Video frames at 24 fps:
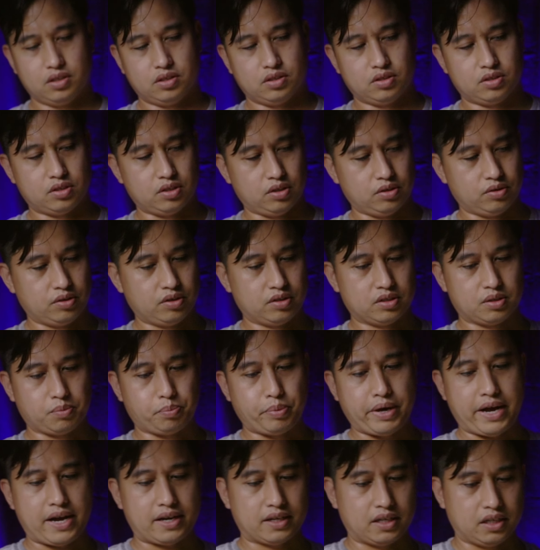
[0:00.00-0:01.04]
So there's a
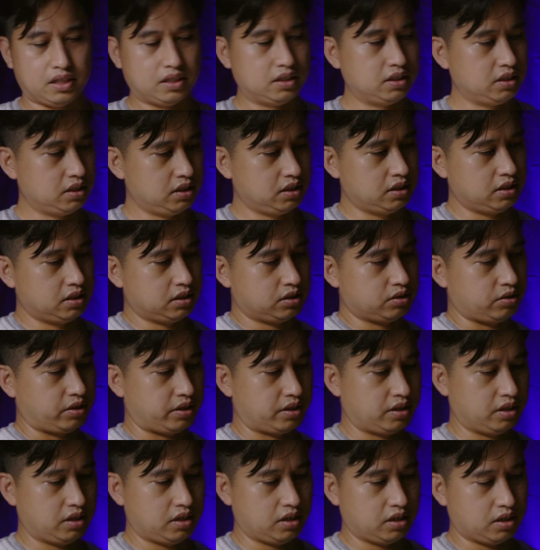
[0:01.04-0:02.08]
package, so I
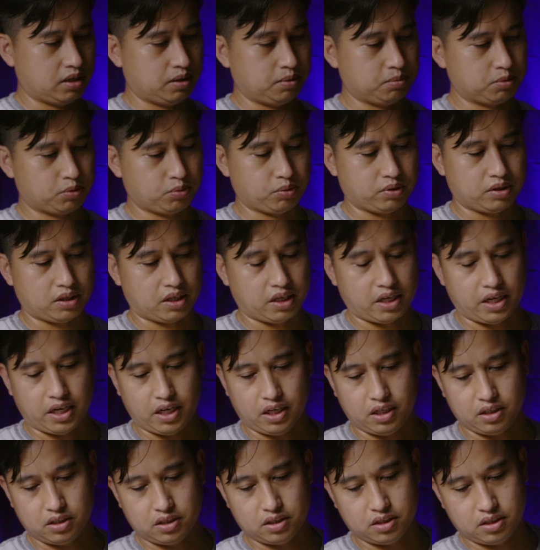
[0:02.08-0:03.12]
think it comes with a
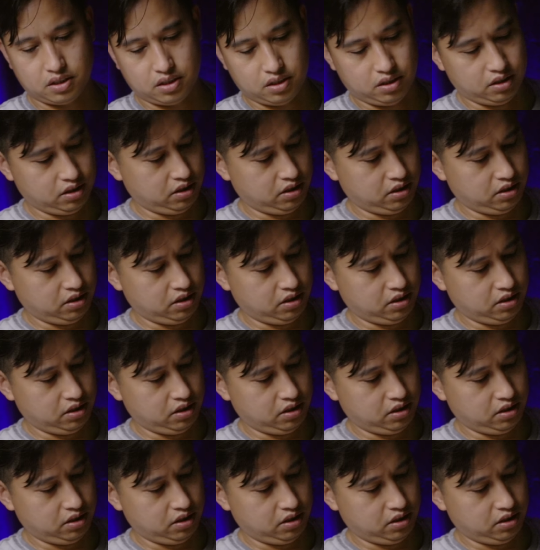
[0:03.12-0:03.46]
cage